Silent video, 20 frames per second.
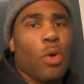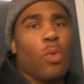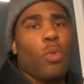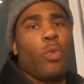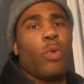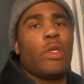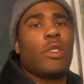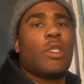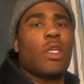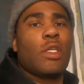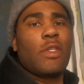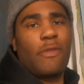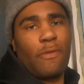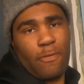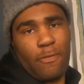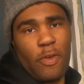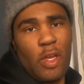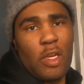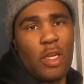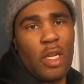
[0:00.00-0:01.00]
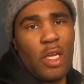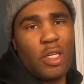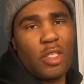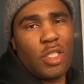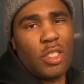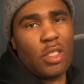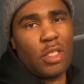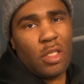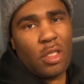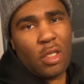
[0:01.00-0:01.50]
So we just
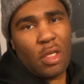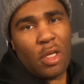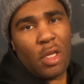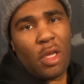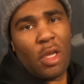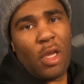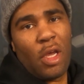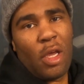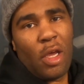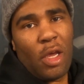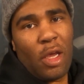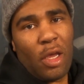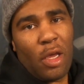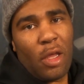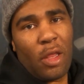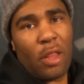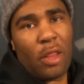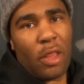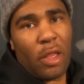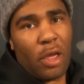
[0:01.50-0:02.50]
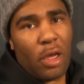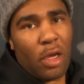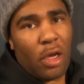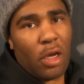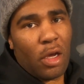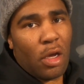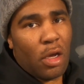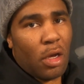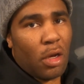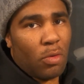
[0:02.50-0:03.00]
finished
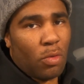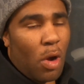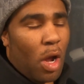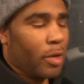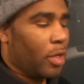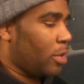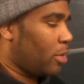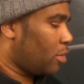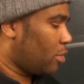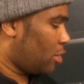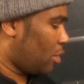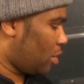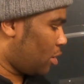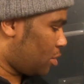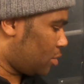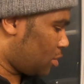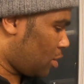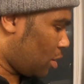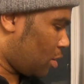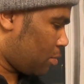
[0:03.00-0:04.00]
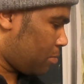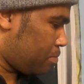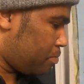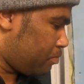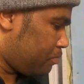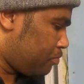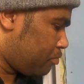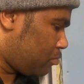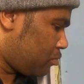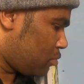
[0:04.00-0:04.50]
the rocker,
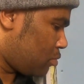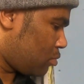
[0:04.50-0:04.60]
and